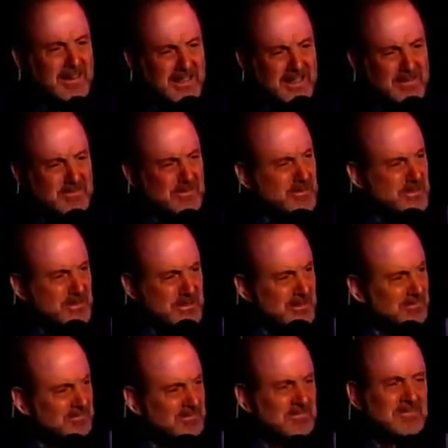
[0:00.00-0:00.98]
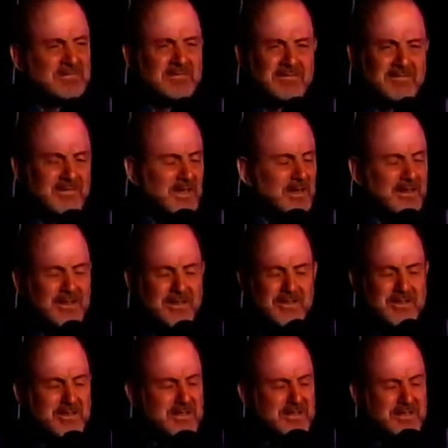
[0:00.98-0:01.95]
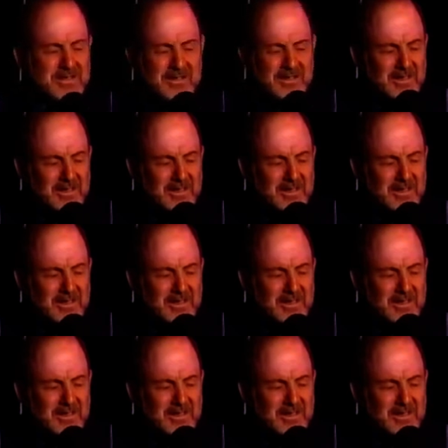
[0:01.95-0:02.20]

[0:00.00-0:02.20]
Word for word: lips, mmm, delicious